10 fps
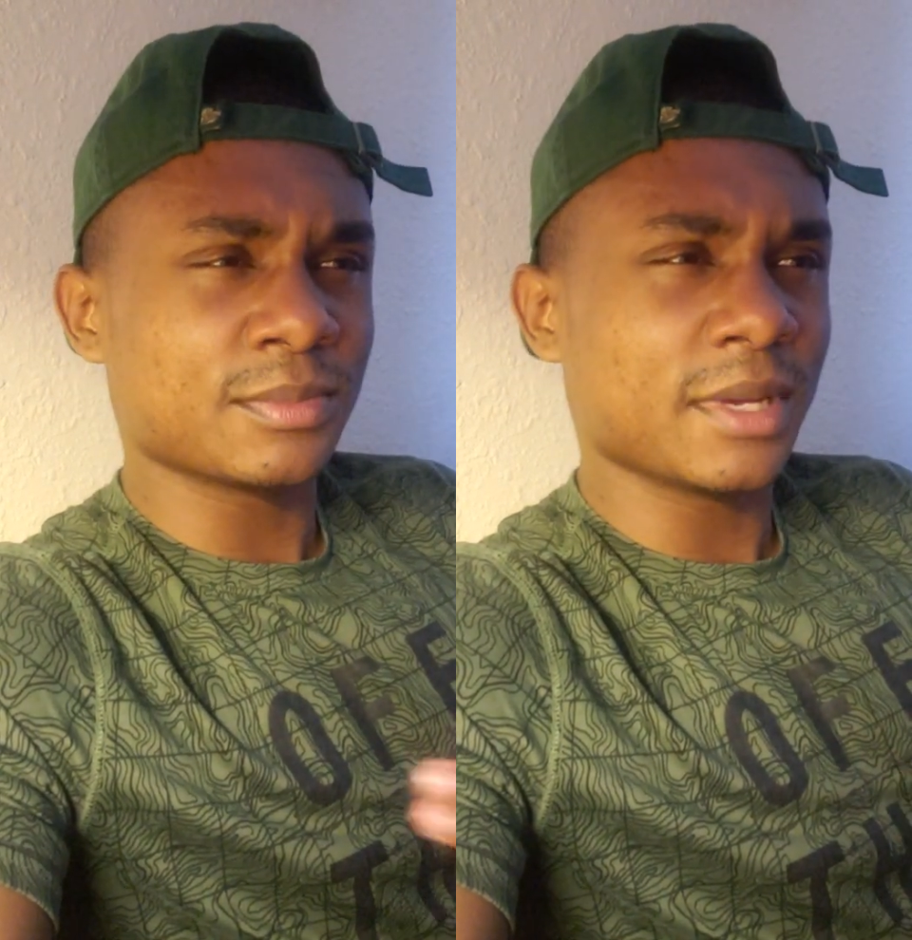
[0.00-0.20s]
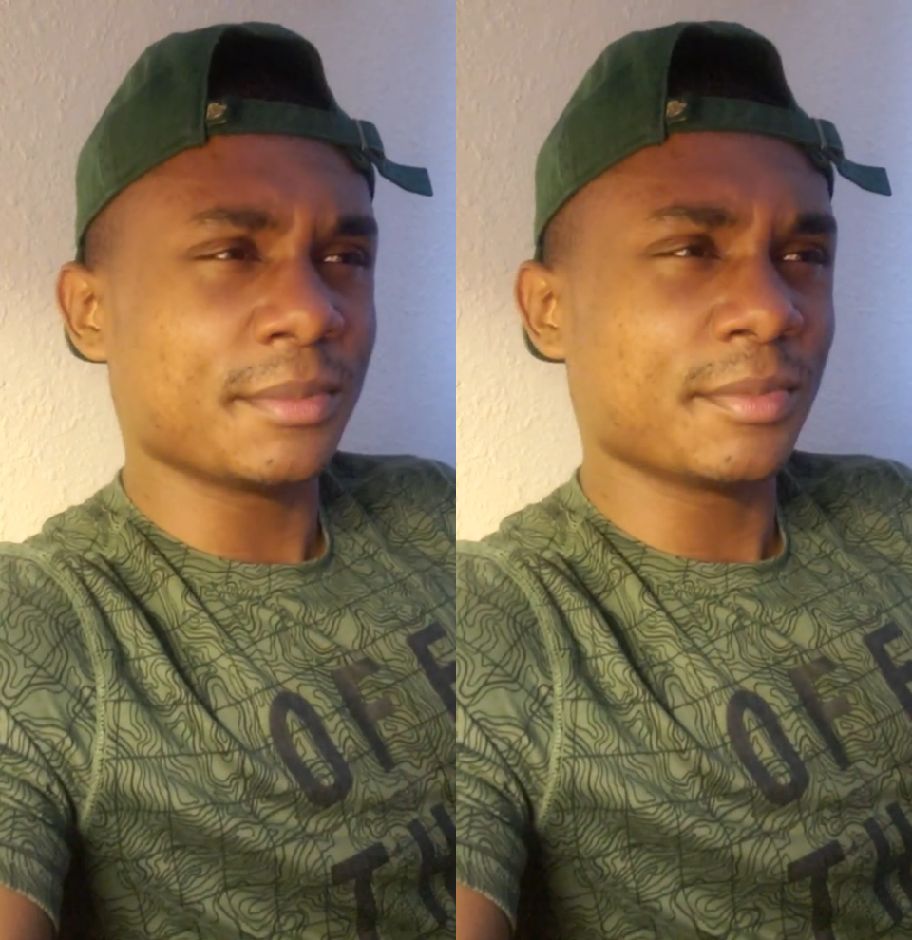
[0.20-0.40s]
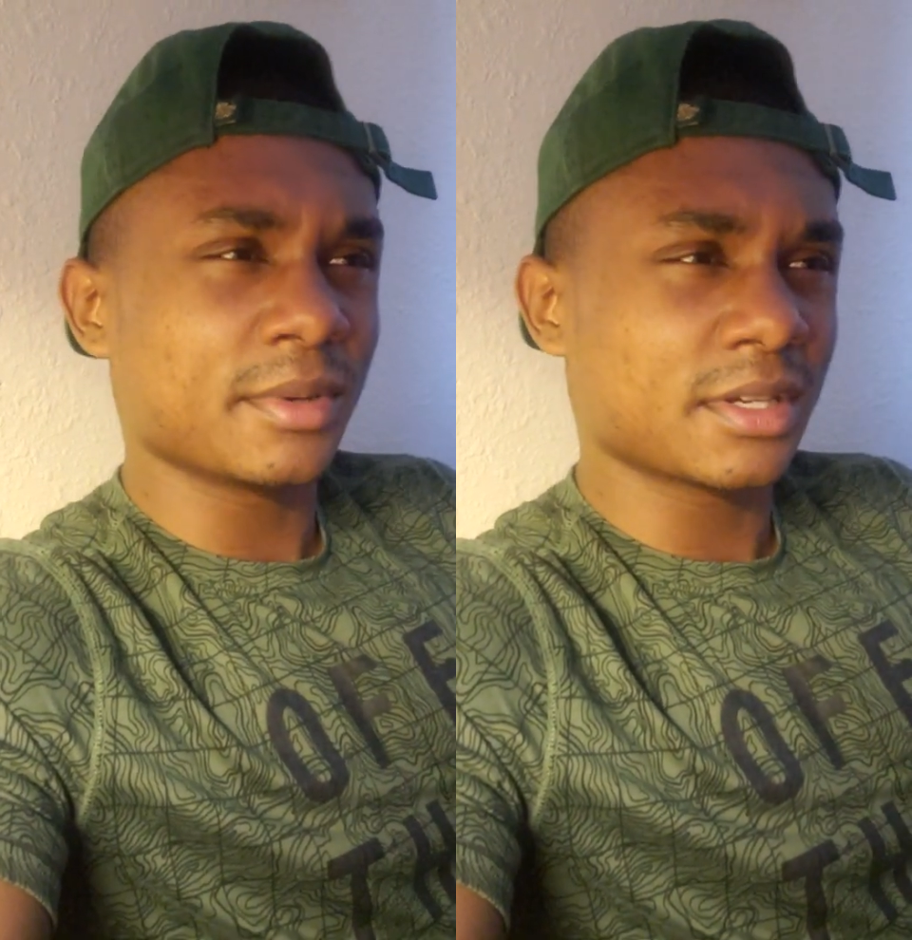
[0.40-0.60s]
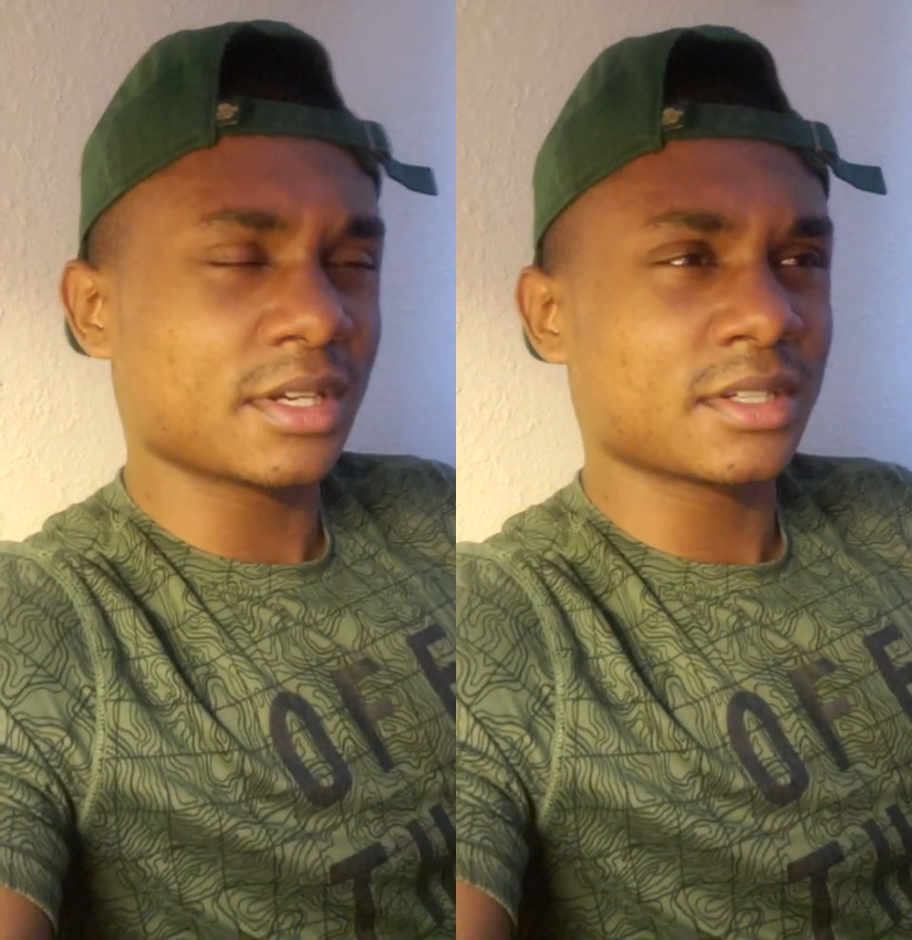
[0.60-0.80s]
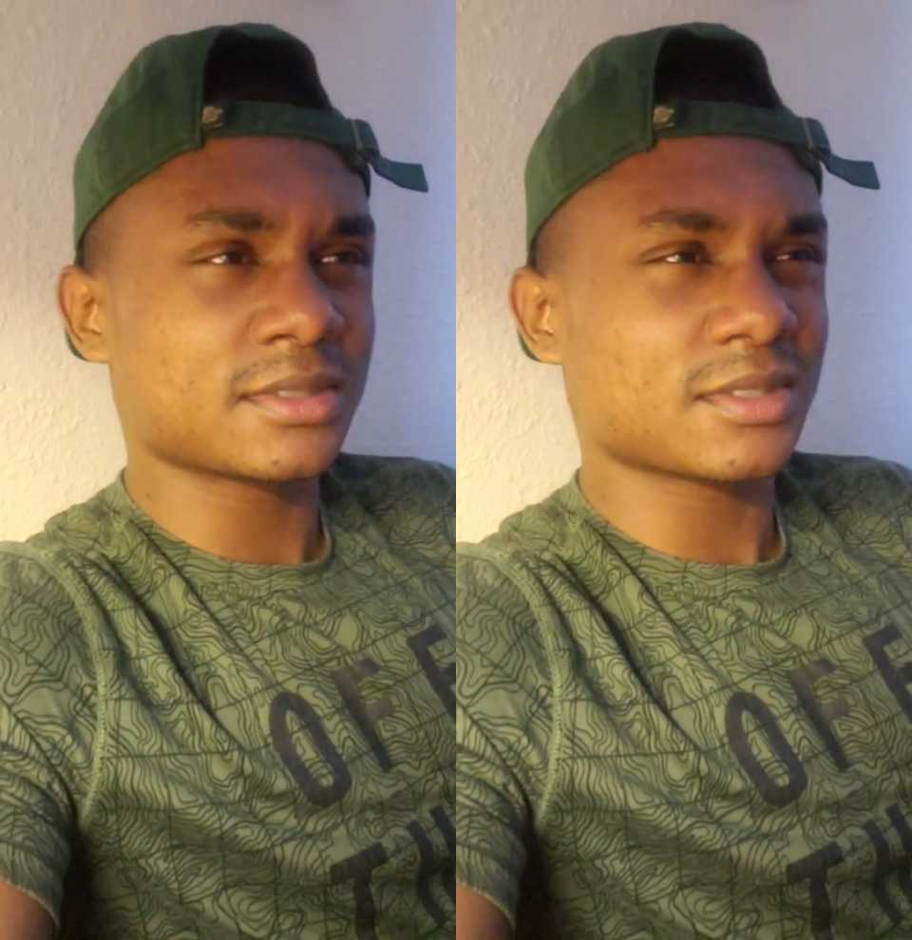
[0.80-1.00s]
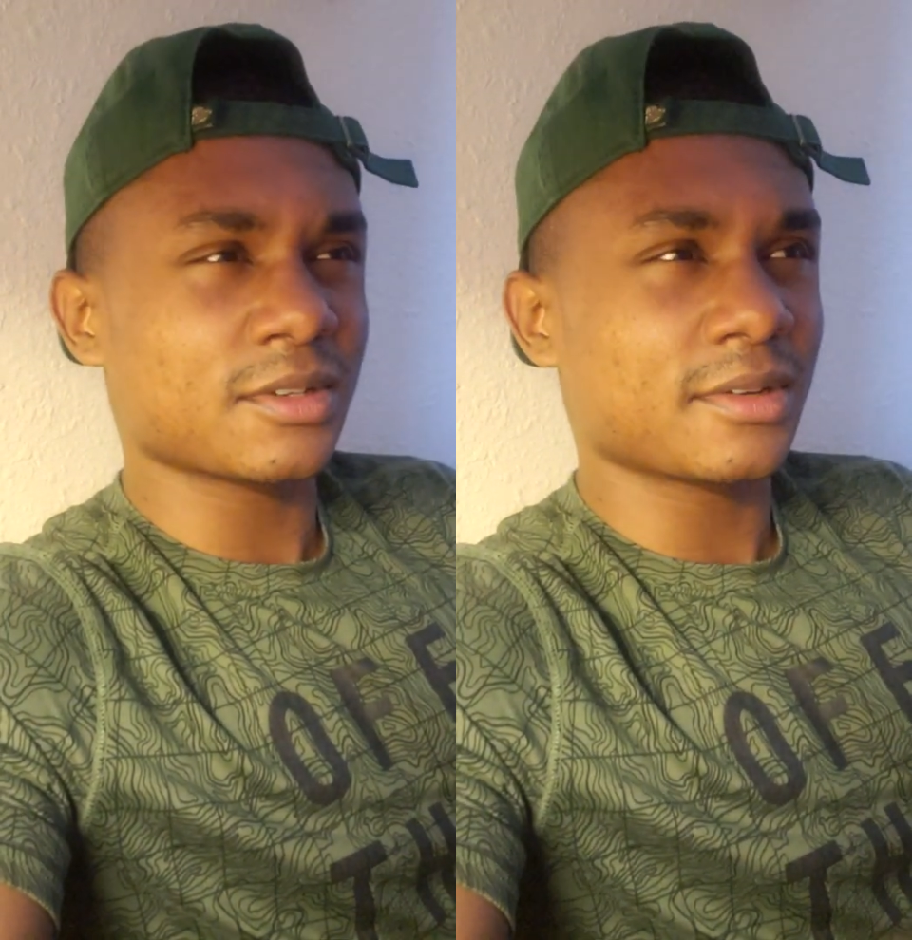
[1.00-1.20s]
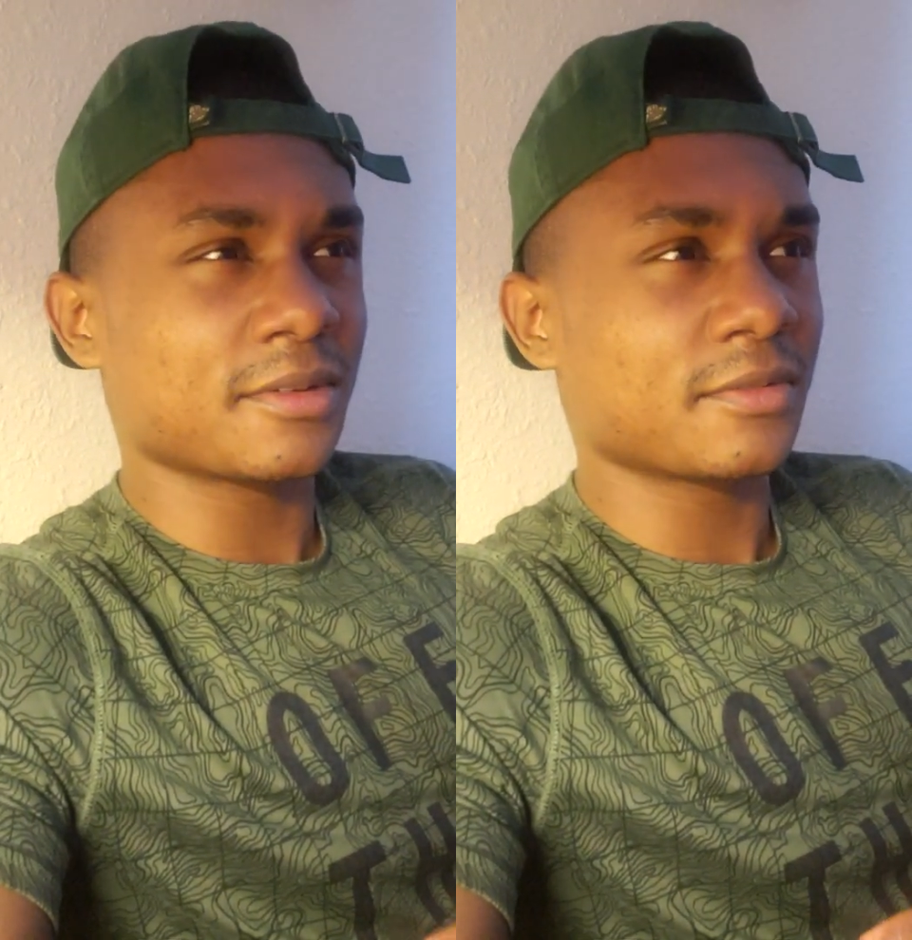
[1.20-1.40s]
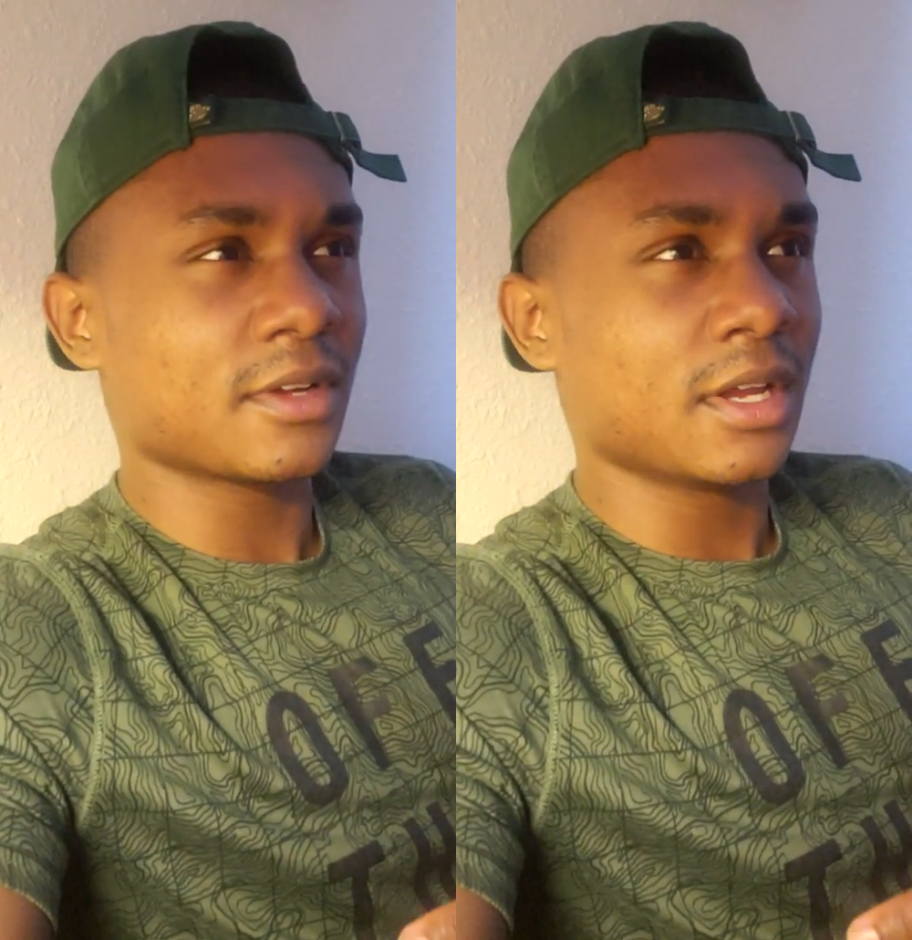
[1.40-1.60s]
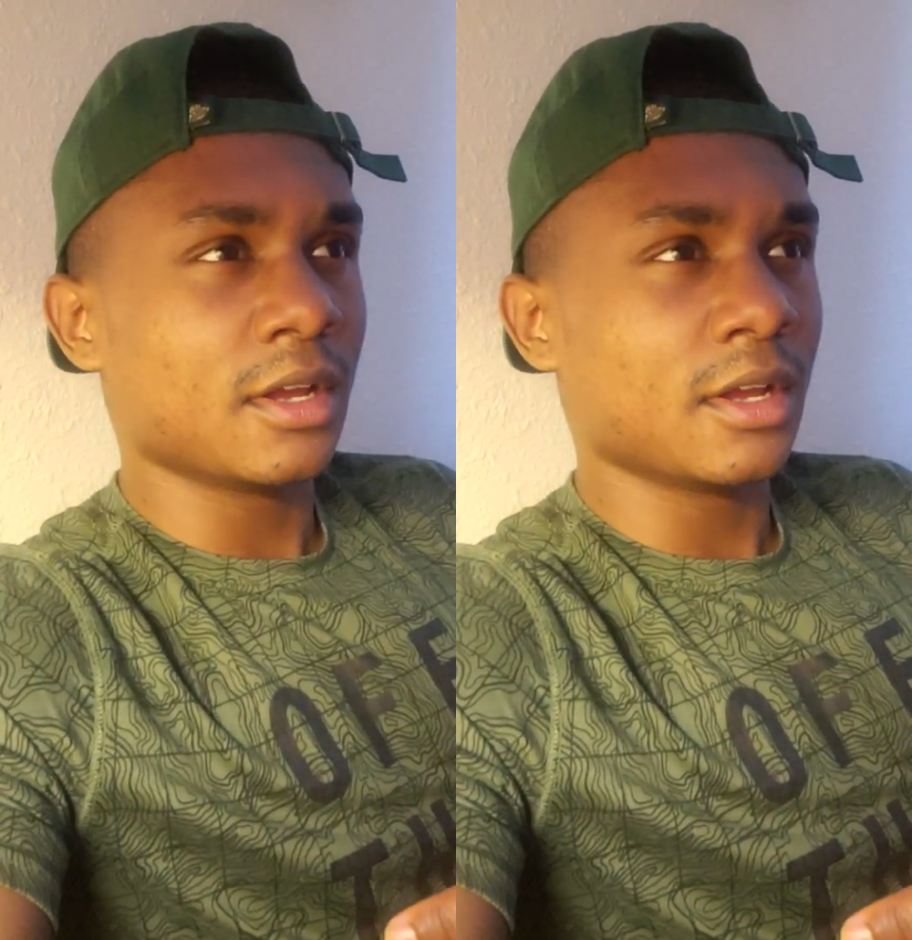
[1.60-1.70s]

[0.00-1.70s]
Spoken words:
maybe because of